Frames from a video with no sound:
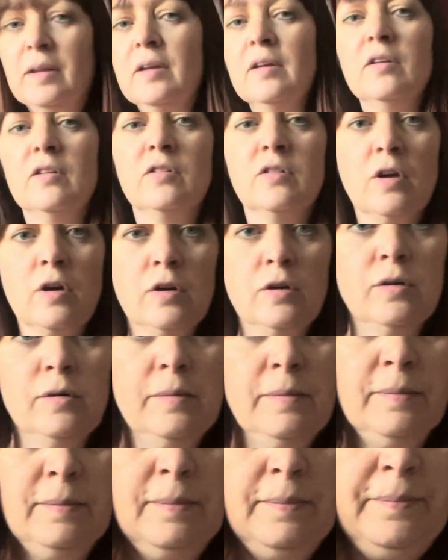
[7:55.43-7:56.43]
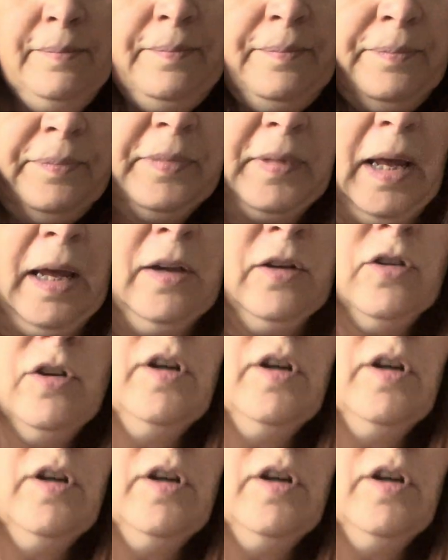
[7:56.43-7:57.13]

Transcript: So as you